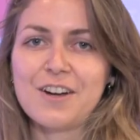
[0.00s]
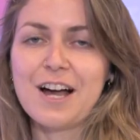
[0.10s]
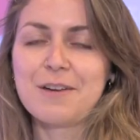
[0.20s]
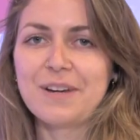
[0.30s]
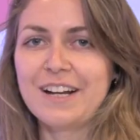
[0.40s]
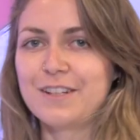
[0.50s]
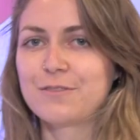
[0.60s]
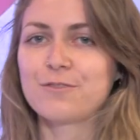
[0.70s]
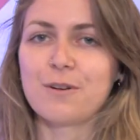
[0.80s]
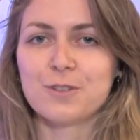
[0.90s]
I'm
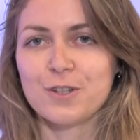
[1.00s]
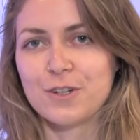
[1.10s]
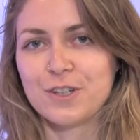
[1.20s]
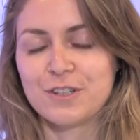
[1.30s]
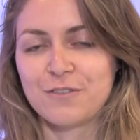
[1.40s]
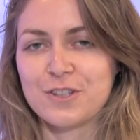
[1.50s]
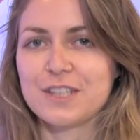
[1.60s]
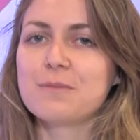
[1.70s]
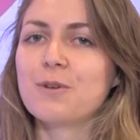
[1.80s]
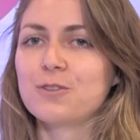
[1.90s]
Ellen from the
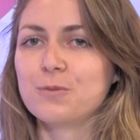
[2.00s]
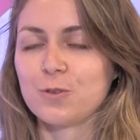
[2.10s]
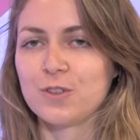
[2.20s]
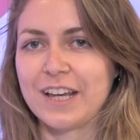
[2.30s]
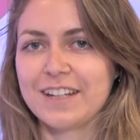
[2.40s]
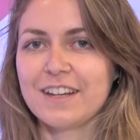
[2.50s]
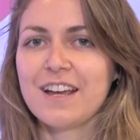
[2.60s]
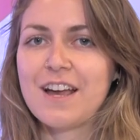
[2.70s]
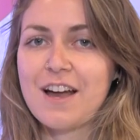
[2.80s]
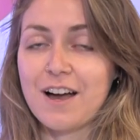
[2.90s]
University Bordeaux Montaigne.
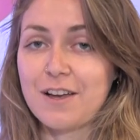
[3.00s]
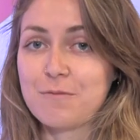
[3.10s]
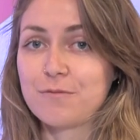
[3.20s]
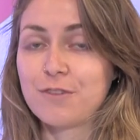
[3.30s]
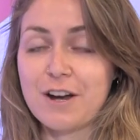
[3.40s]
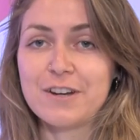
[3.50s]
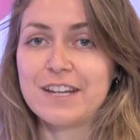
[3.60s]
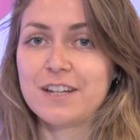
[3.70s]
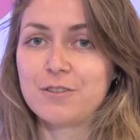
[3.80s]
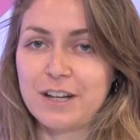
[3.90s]
I'm
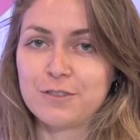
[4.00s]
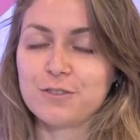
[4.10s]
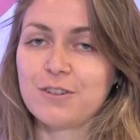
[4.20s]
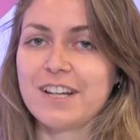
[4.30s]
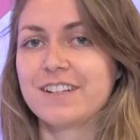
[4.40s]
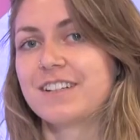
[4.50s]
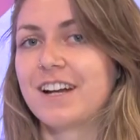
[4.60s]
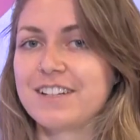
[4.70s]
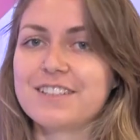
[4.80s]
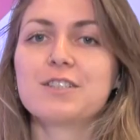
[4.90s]
very grateful and
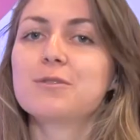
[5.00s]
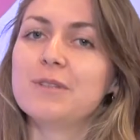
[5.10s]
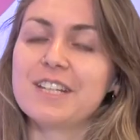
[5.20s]
delighted to be